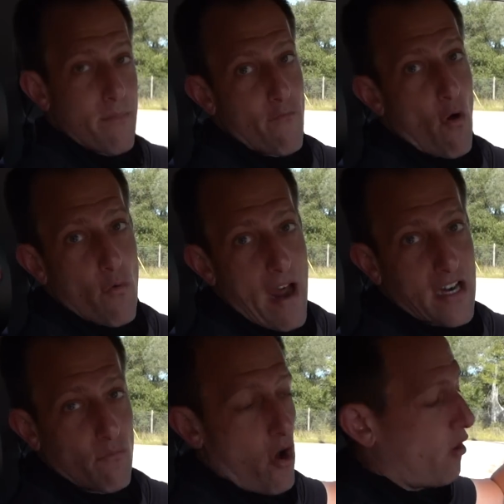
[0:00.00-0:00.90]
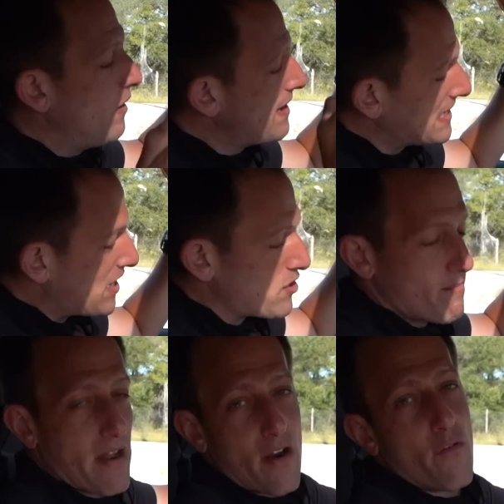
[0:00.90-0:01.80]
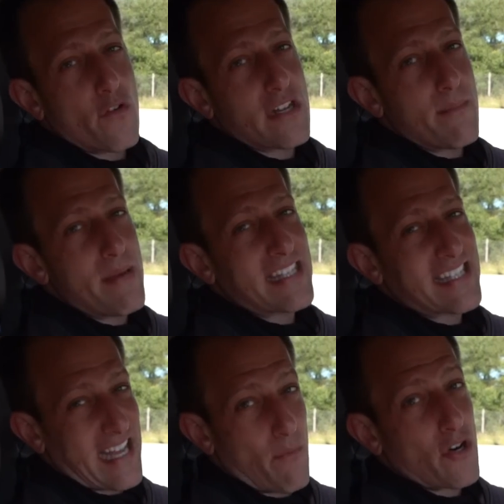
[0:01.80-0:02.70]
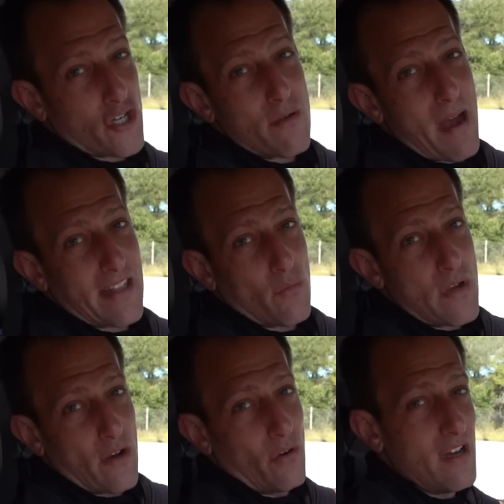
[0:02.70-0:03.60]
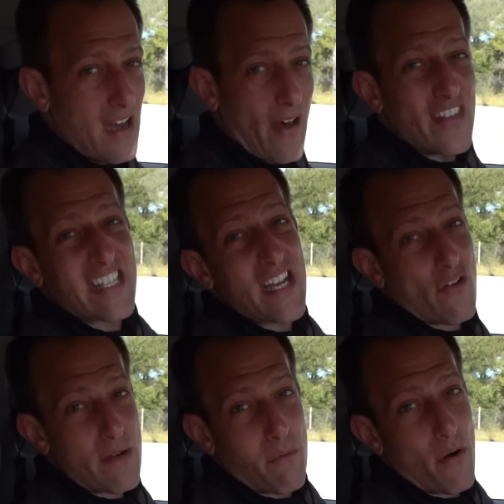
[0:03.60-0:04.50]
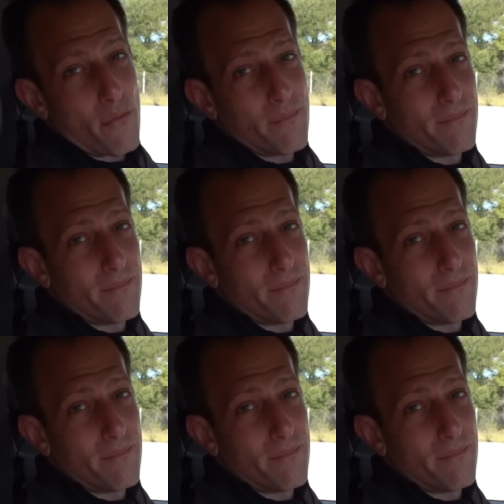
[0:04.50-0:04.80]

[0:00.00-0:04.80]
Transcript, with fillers: before we rock and roll, get your butt over to the business end. I wanna show you behind the wheel of this TRD Pro.